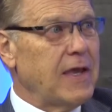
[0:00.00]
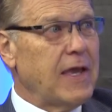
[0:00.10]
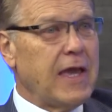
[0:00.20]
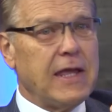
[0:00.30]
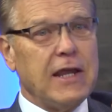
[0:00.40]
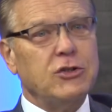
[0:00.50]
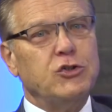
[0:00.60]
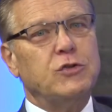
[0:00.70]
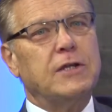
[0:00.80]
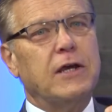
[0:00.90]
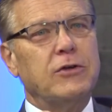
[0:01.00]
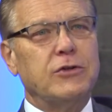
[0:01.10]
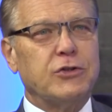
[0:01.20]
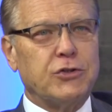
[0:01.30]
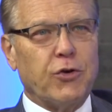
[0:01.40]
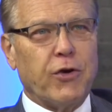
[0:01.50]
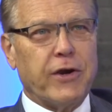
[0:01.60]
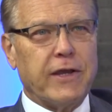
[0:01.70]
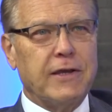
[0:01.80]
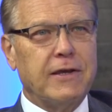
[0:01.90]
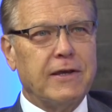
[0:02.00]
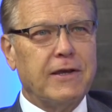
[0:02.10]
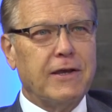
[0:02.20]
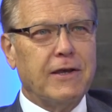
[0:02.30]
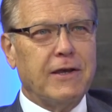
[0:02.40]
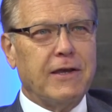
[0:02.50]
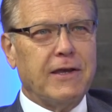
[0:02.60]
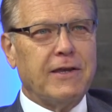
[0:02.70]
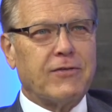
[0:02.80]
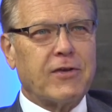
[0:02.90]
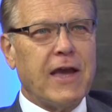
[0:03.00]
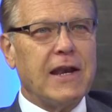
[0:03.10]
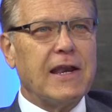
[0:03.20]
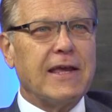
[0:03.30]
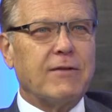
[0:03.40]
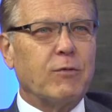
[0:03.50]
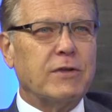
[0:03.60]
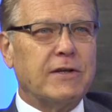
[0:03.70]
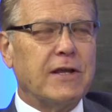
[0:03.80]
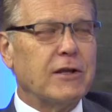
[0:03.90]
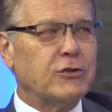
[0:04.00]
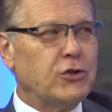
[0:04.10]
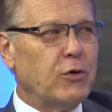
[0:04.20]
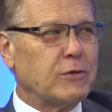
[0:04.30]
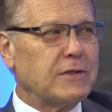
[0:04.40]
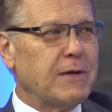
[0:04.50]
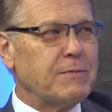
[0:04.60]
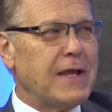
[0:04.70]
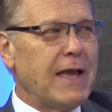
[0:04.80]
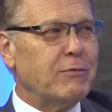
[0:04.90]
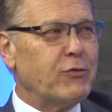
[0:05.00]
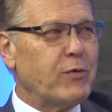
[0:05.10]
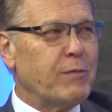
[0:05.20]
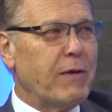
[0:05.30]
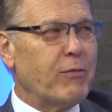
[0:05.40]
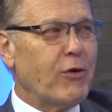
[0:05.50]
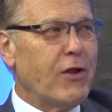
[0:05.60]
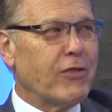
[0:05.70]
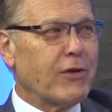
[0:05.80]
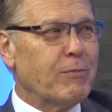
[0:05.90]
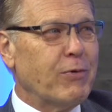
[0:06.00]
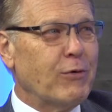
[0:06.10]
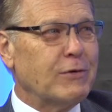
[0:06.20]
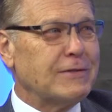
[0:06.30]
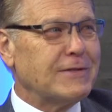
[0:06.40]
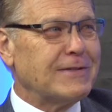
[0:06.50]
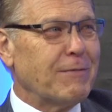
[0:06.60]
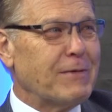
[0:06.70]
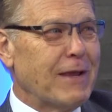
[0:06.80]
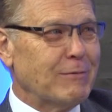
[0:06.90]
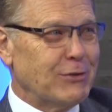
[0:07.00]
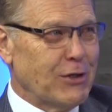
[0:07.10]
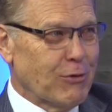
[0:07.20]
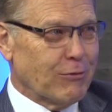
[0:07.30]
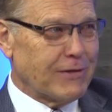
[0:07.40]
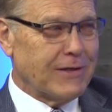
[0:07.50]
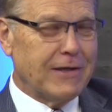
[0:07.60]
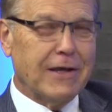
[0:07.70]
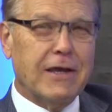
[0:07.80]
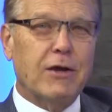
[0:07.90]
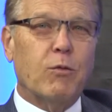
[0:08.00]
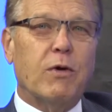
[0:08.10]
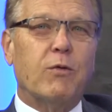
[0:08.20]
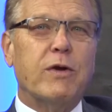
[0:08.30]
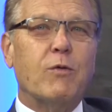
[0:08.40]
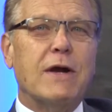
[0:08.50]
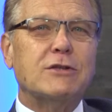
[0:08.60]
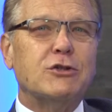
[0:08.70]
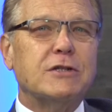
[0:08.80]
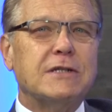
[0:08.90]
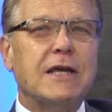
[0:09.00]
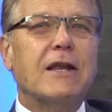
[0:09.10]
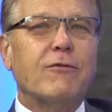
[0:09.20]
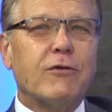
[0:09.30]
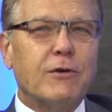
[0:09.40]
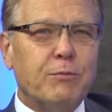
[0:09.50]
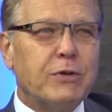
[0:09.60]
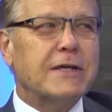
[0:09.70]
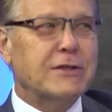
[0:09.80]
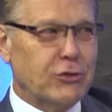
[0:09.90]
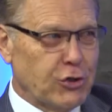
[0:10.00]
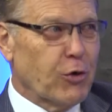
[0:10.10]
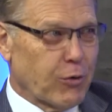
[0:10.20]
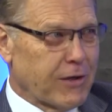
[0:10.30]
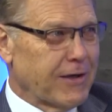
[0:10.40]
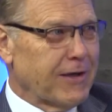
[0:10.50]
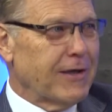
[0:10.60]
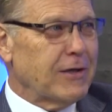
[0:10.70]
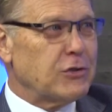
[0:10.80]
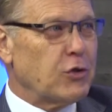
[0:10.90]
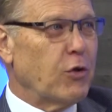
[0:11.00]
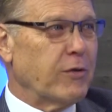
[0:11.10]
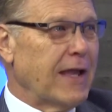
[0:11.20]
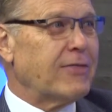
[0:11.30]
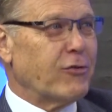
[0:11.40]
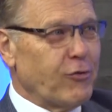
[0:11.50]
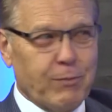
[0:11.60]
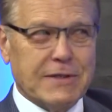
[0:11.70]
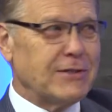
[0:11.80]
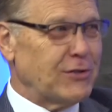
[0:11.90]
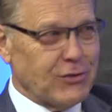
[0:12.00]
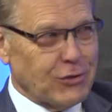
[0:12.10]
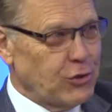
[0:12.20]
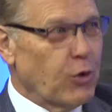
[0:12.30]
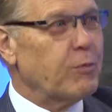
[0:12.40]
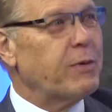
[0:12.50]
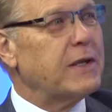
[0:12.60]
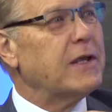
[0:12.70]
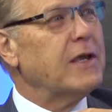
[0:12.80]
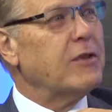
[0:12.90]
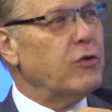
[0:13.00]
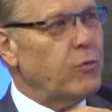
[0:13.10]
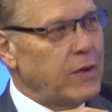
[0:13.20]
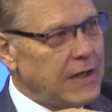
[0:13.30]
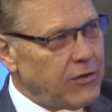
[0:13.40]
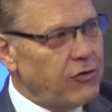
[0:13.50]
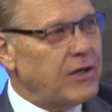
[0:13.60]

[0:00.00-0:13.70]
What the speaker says: And as you tell your story, it's kind of like when you tell a joke. Sometimes you remember all the components and sometimes you don't. Well, we want you to tell a complete joke. So not that your business is a joke, but we need you to